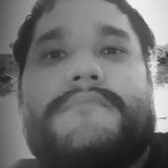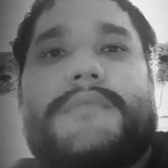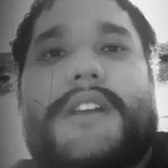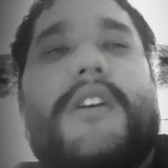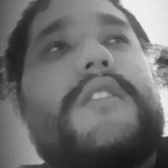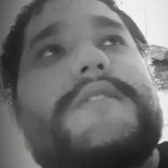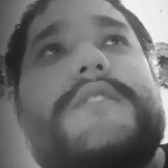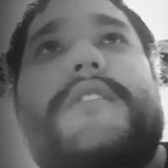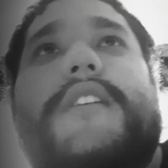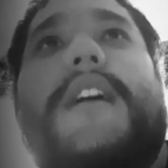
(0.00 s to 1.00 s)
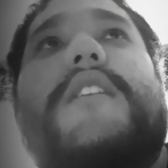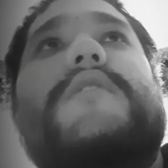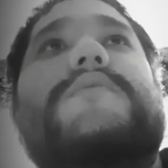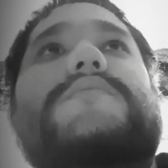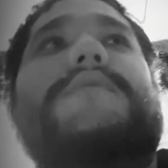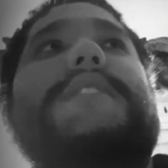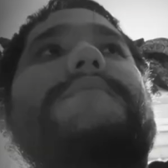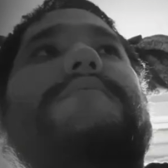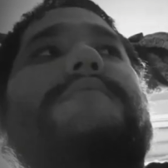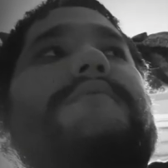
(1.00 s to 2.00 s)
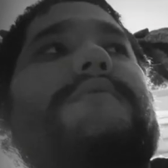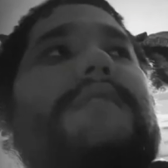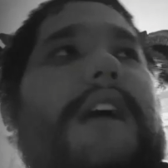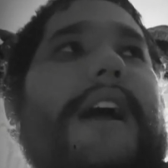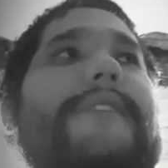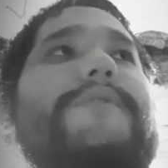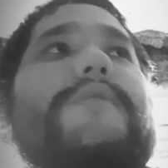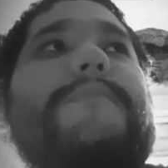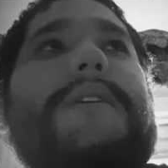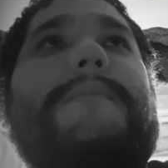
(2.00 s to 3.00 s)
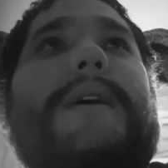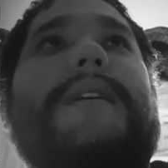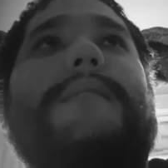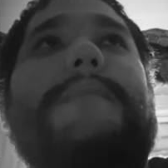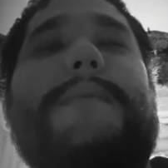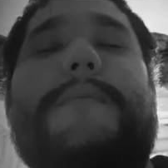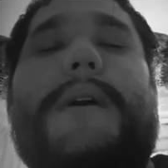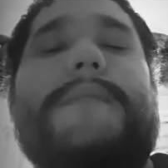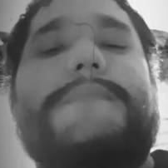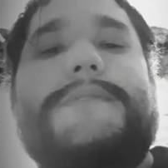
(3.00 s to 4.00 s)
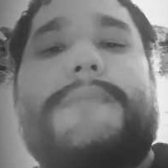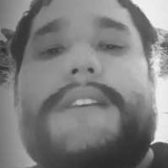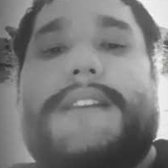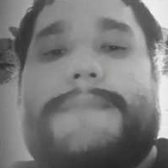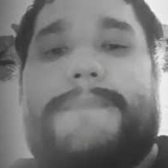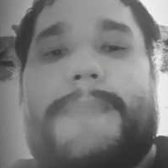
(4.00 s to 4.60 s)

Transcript: It all started out when after me and my baby mom split.